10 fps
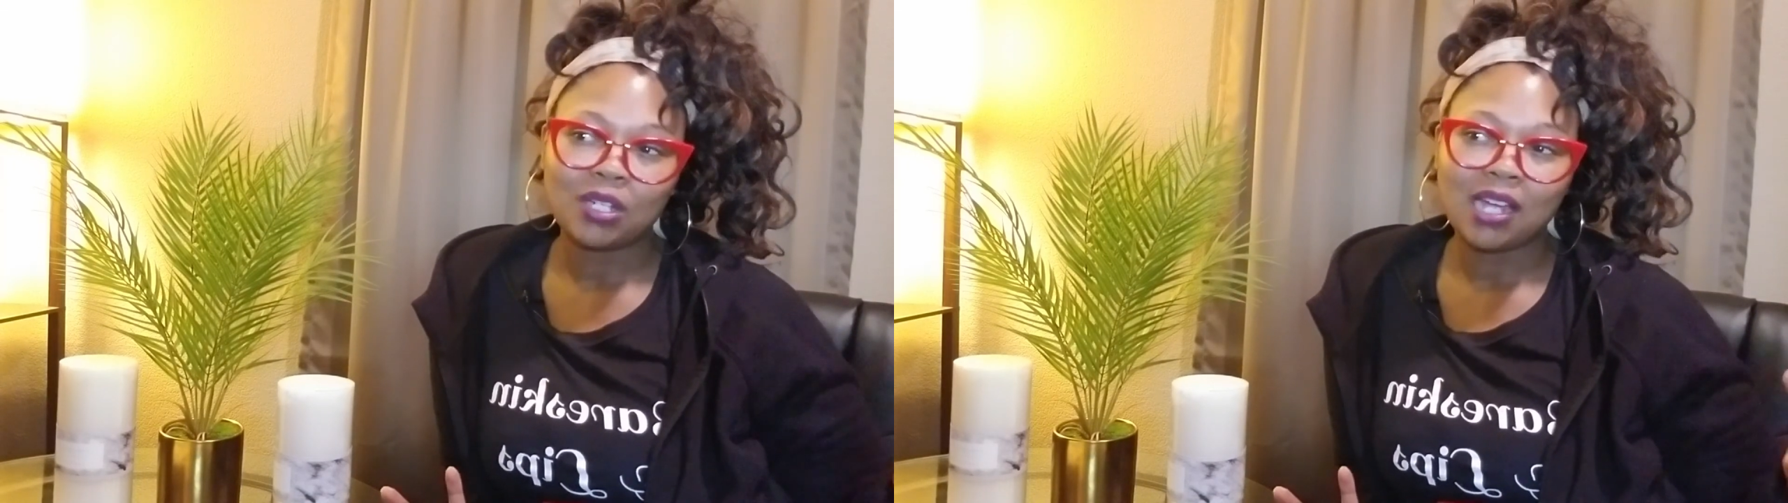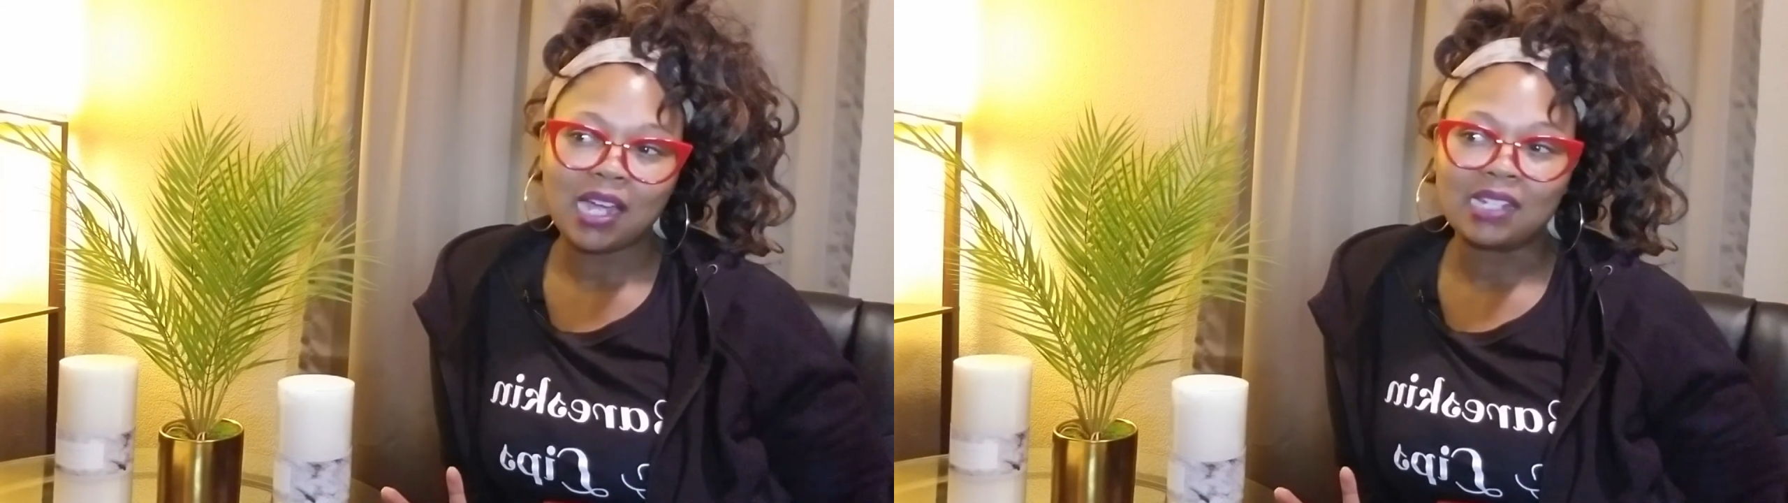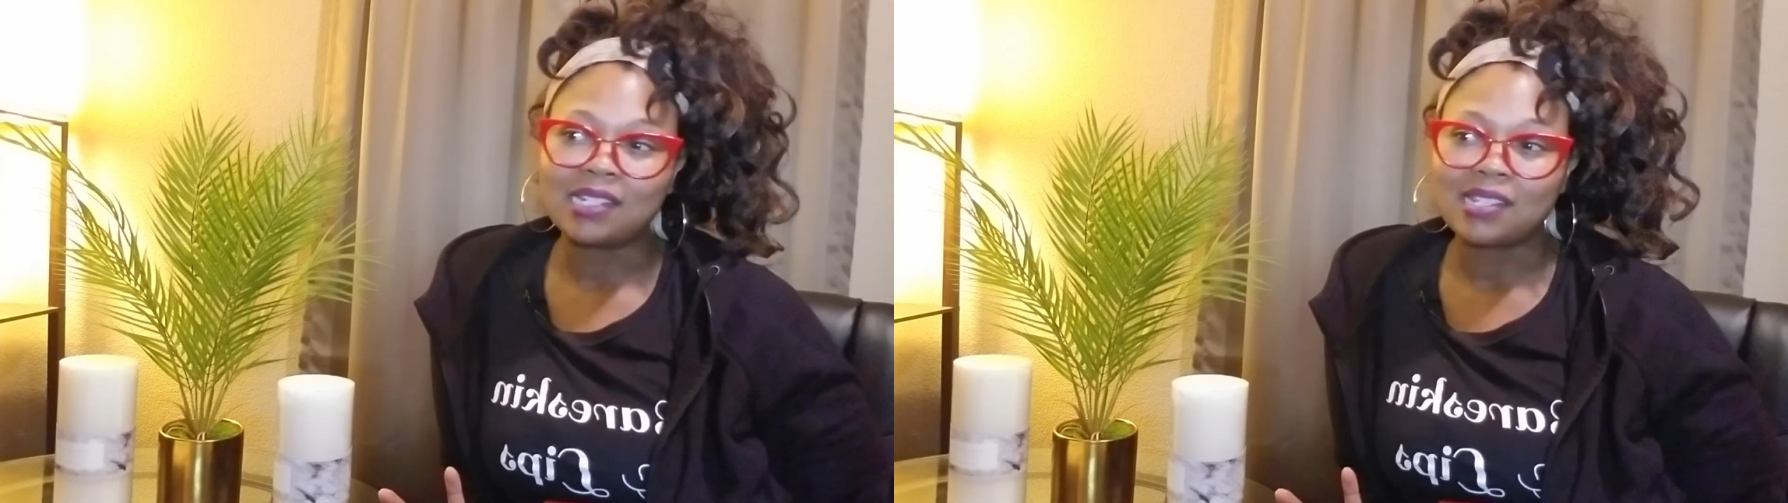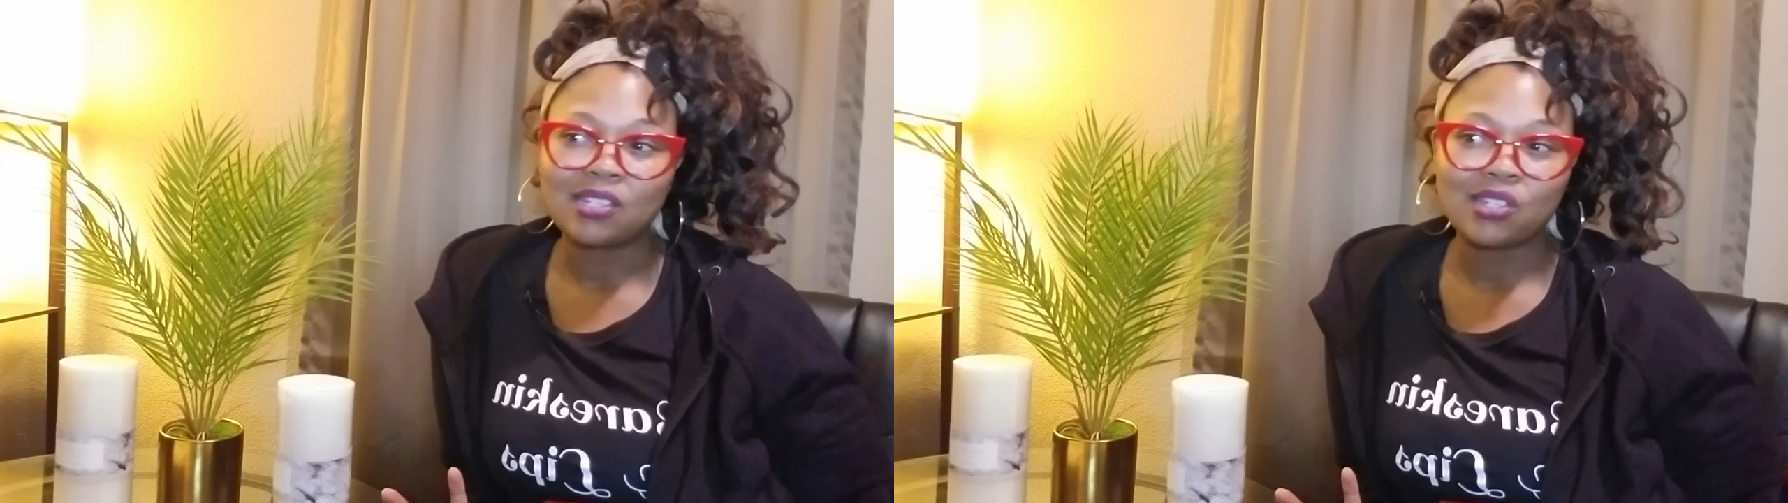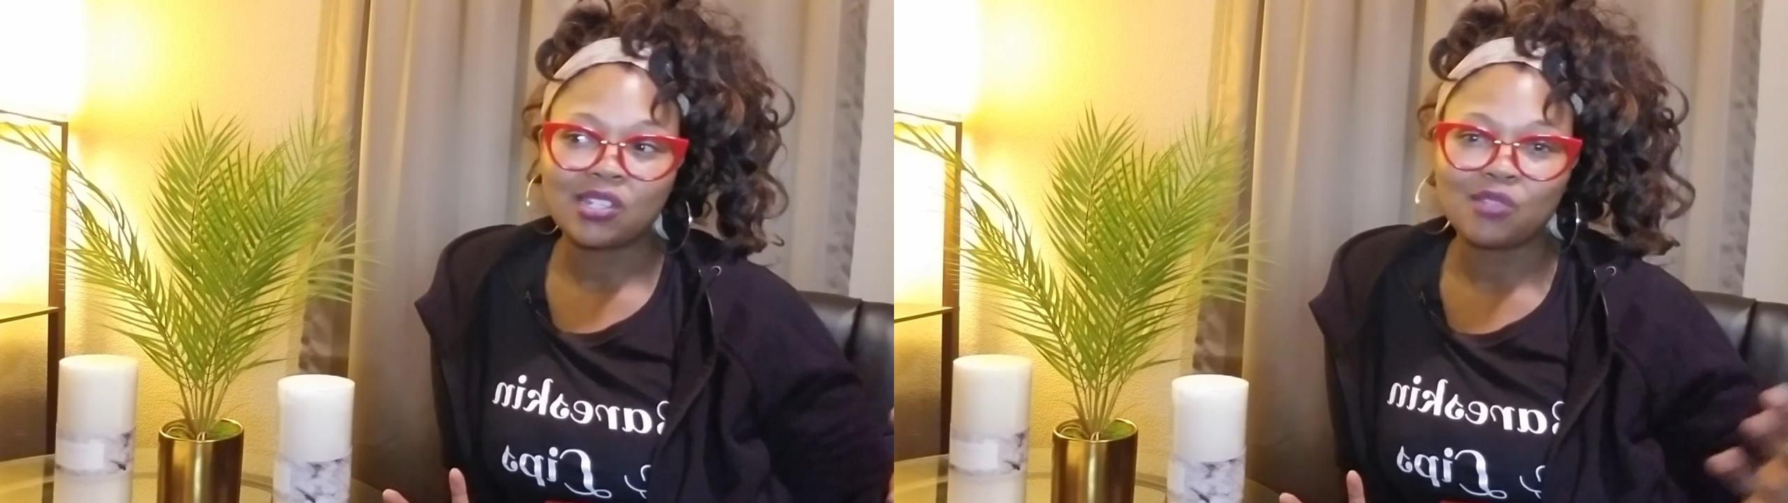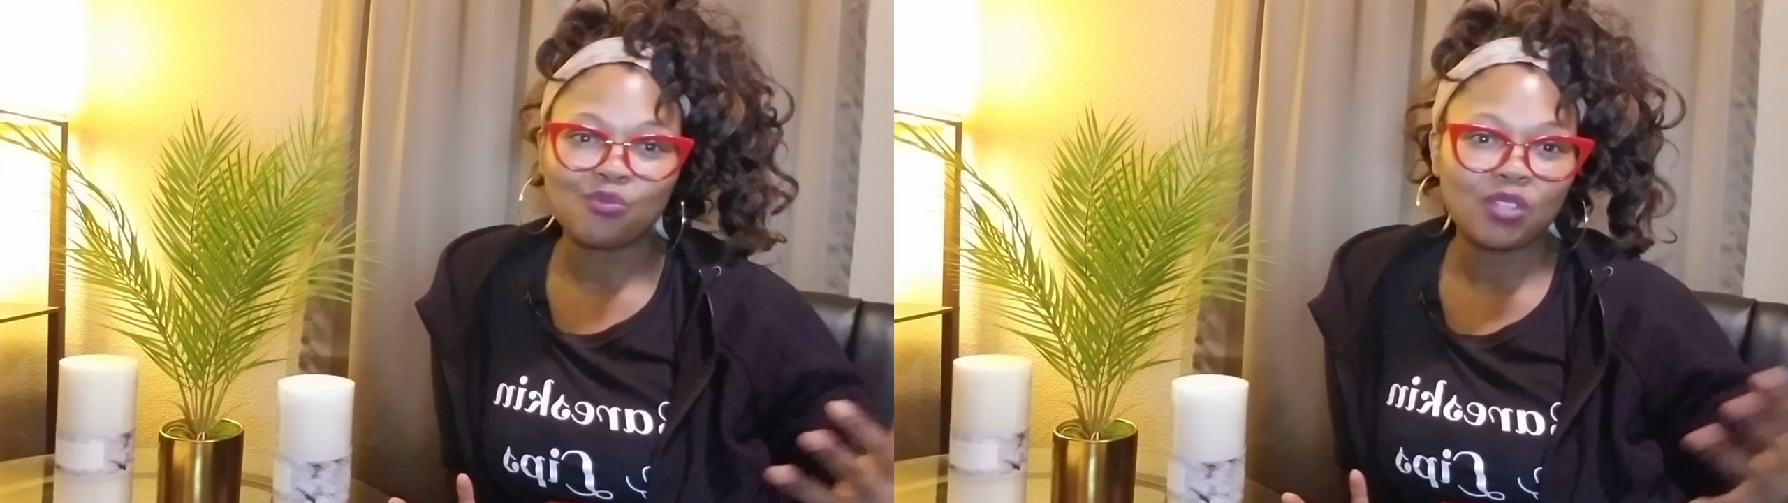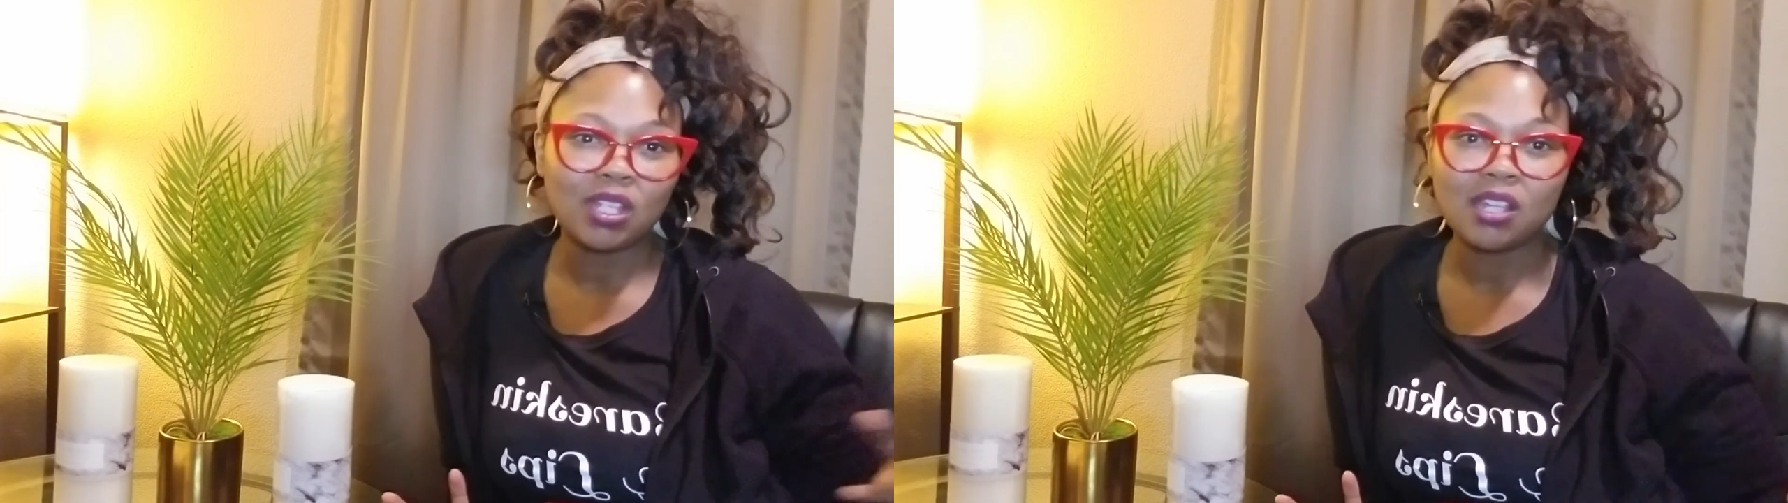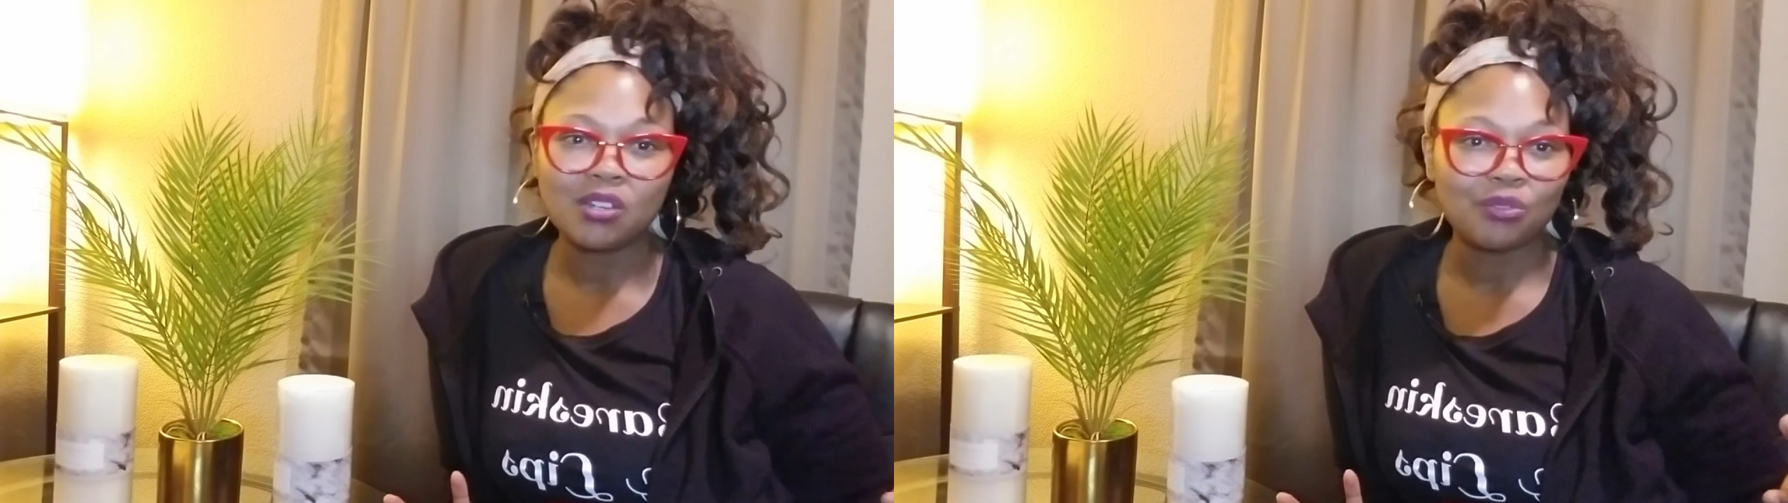kindness is just
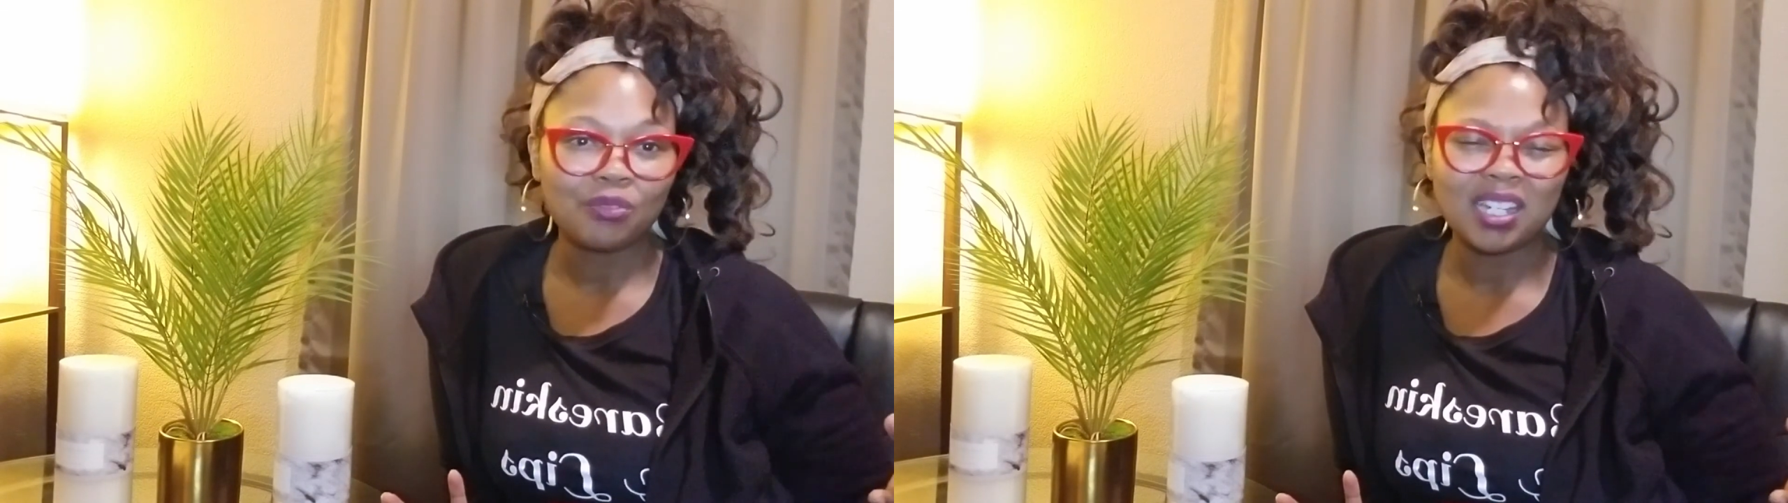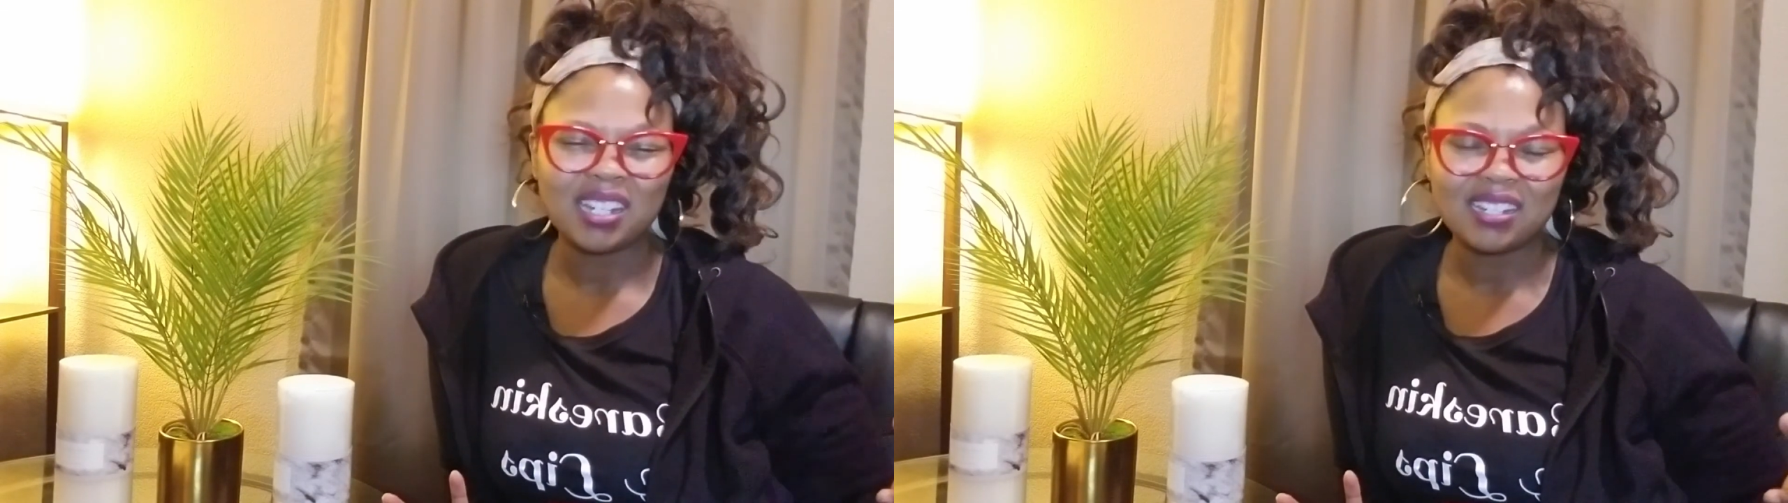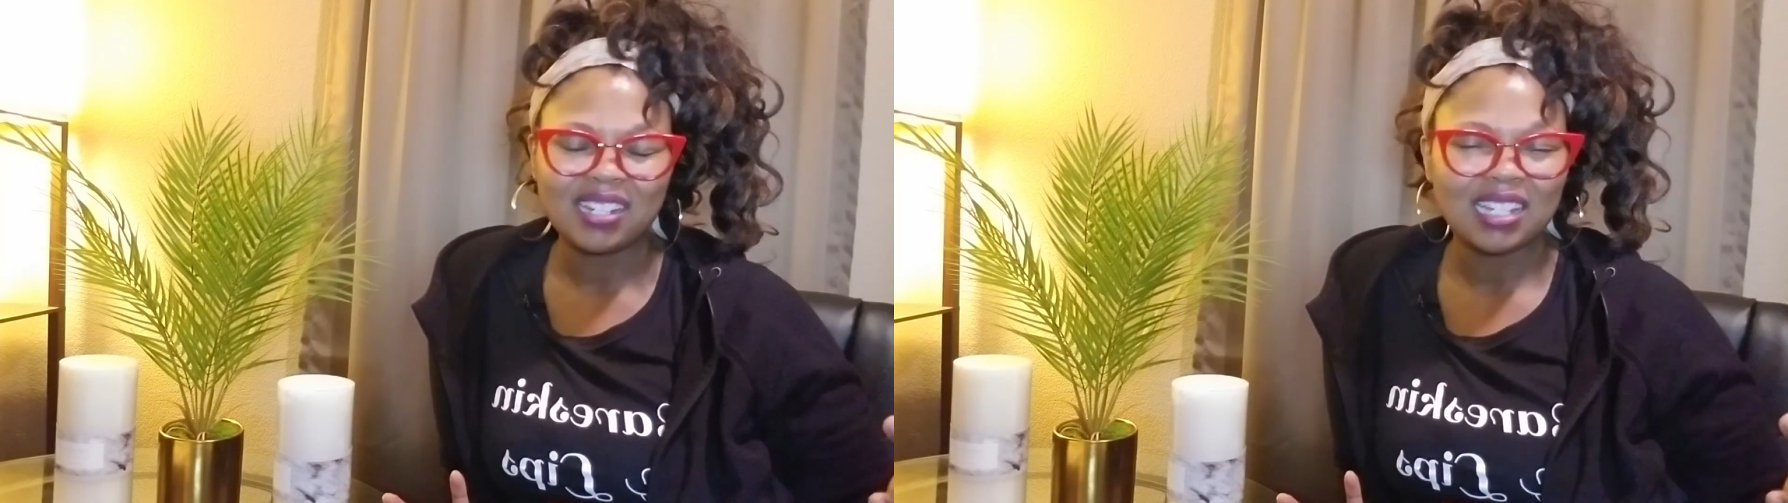really underrated,